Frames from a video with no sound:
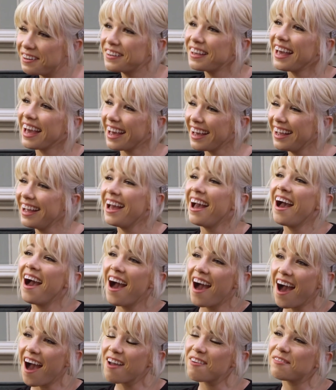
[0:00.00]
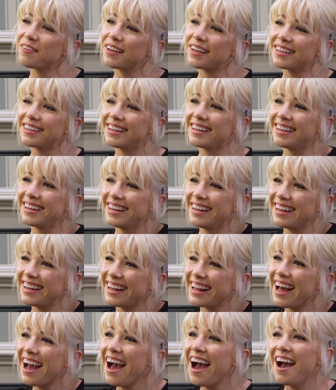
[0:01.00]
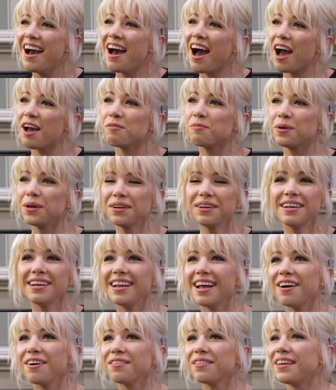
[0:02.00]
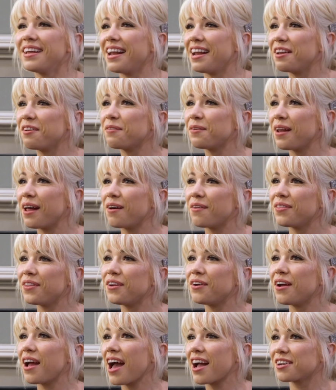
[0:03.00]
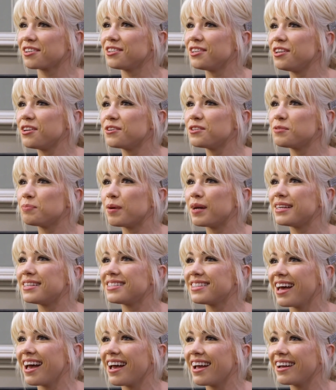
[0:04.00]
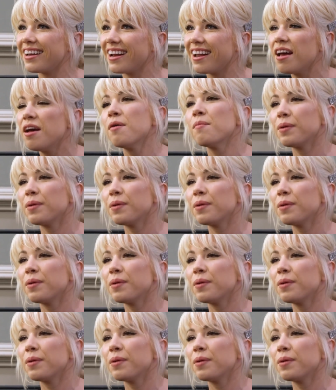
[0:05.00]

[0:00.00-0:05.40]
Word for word: Okay, I mean, I'm weirded out that anyone out there actually knows my sign,